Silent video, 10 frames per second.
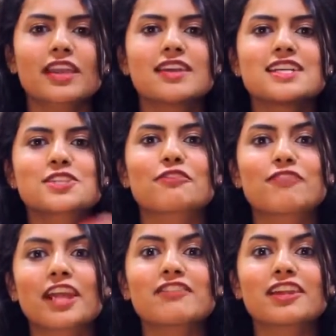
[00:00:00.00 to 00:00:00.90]
Okay, so
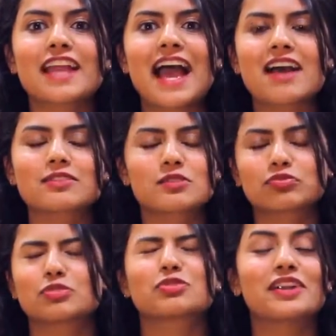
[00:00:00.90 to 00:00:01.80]
very happy,
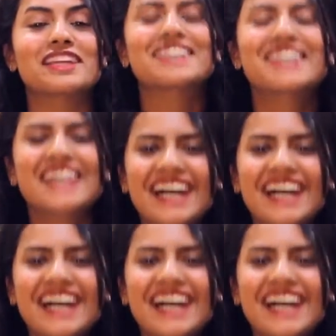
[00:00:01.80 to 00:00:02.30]
sorry.